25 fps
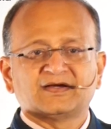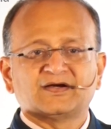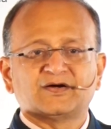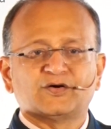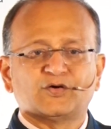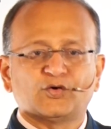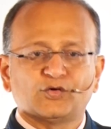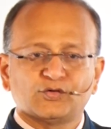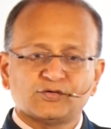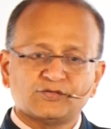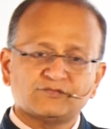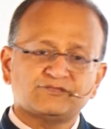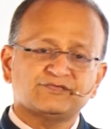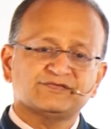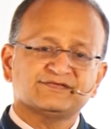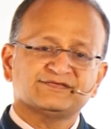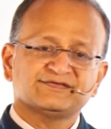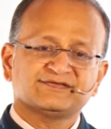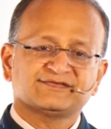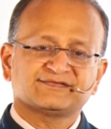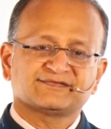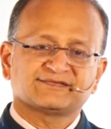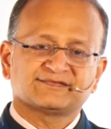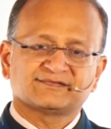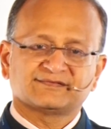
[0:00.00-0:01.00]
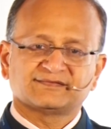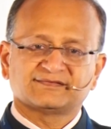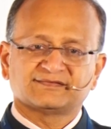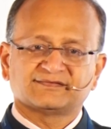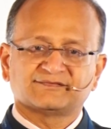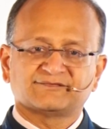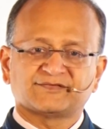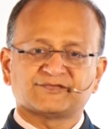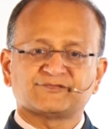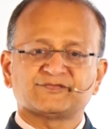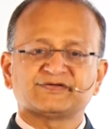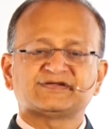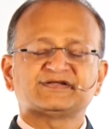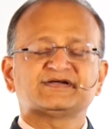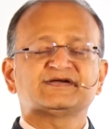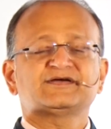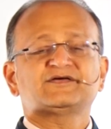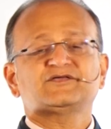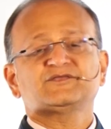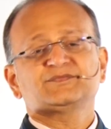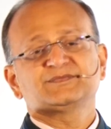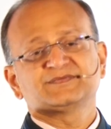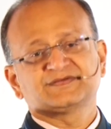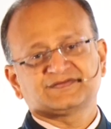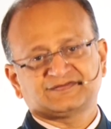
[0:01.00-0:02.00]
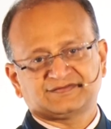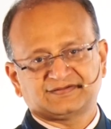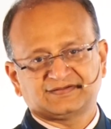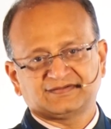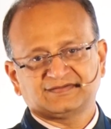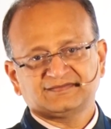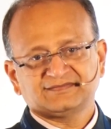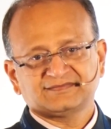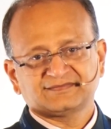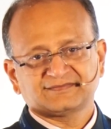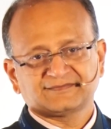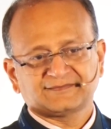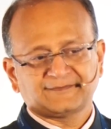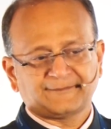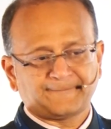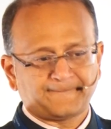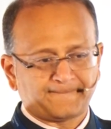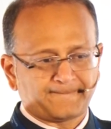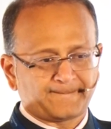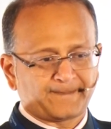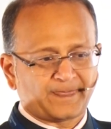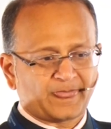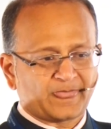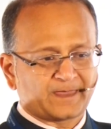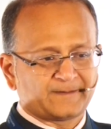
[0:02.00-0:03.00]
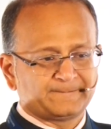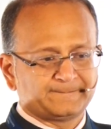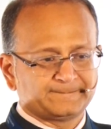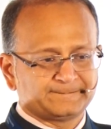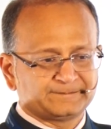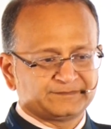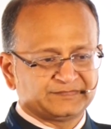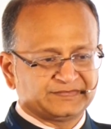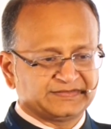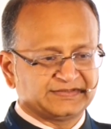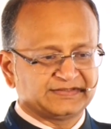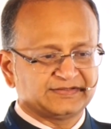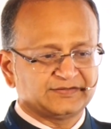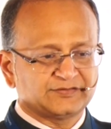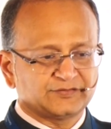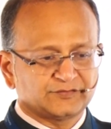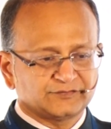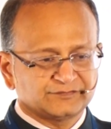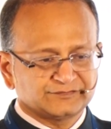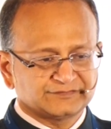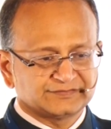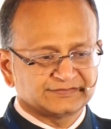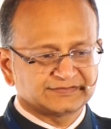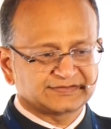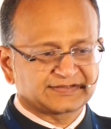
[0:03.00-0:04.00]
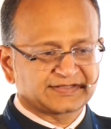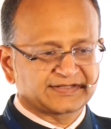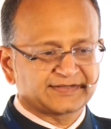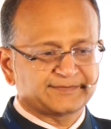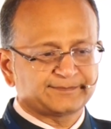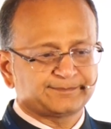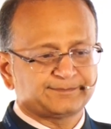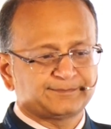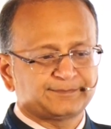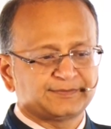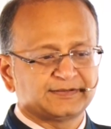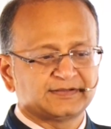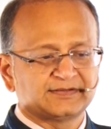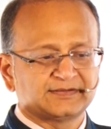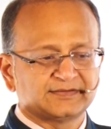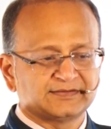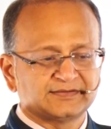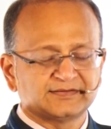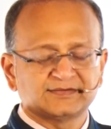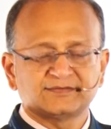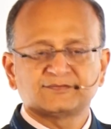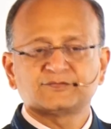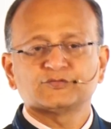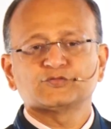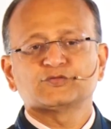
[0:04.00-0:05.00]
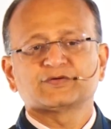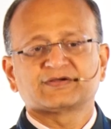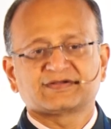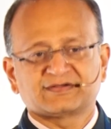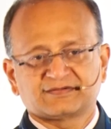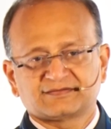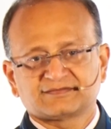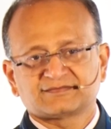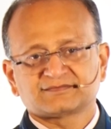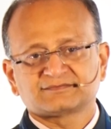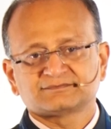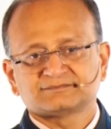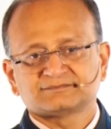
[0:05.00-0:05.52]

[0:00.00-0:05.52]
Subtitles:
All of us, when we think of mistakes, think of the type 2 error.